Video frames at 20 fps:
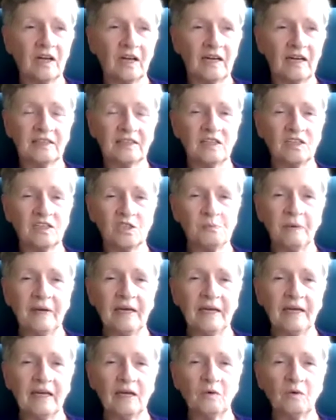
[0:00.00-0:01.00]
he didn't
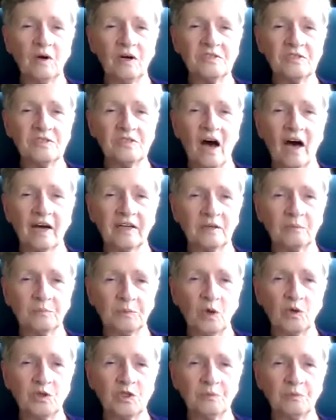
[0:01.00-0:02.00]
speak, he was not
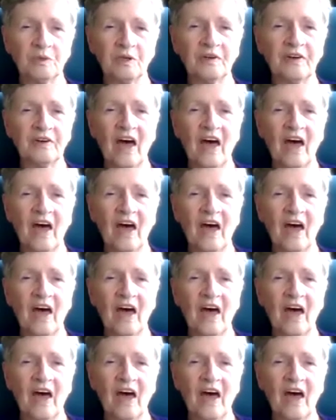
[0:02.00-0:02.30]
approachable,